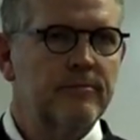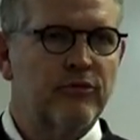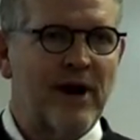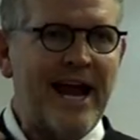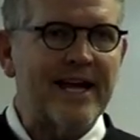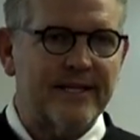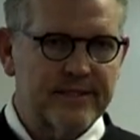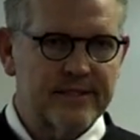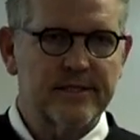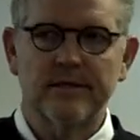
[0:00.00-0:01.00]

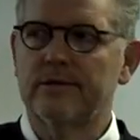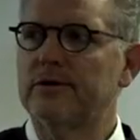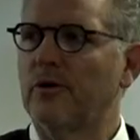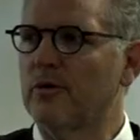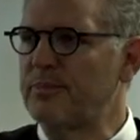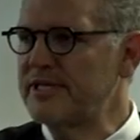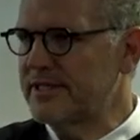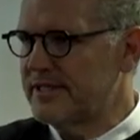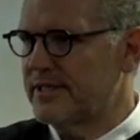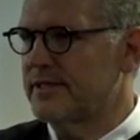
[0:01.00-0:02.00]
brands or
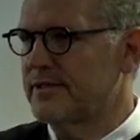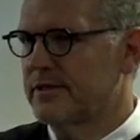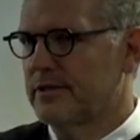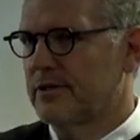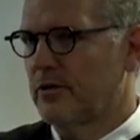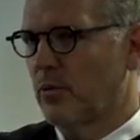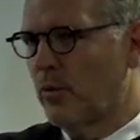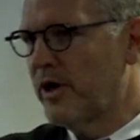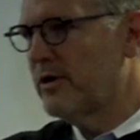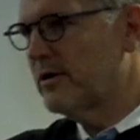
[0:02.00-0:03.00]
businesses.
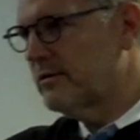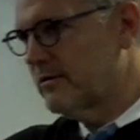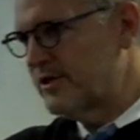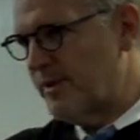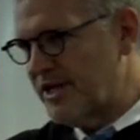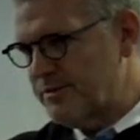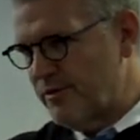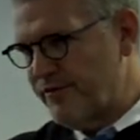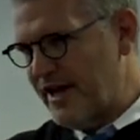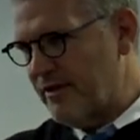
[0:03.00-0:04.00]
We're responsible
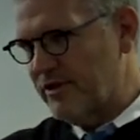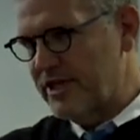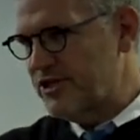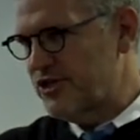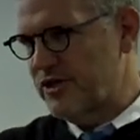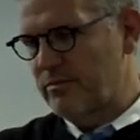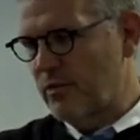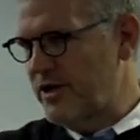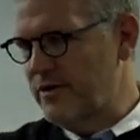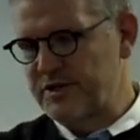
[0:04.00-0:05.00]
for that relationship,
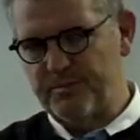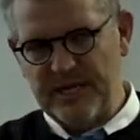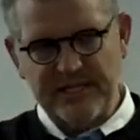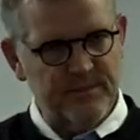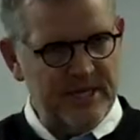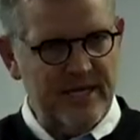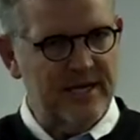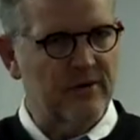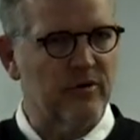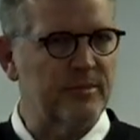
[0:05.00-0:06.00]
whether it's
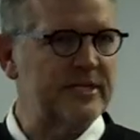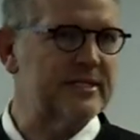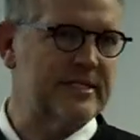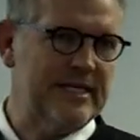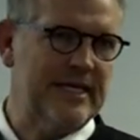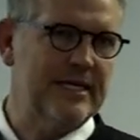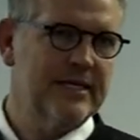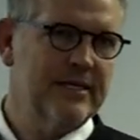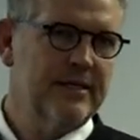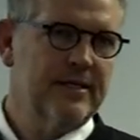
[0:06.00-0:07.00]
B2B or B2C.
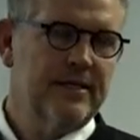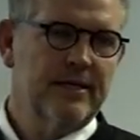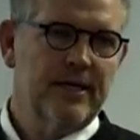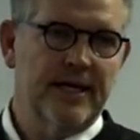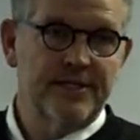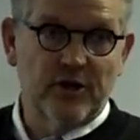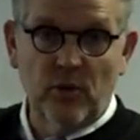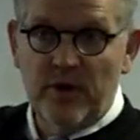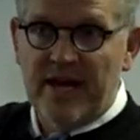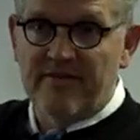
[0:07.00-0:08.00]
And so
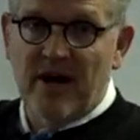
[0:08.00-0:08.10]
we have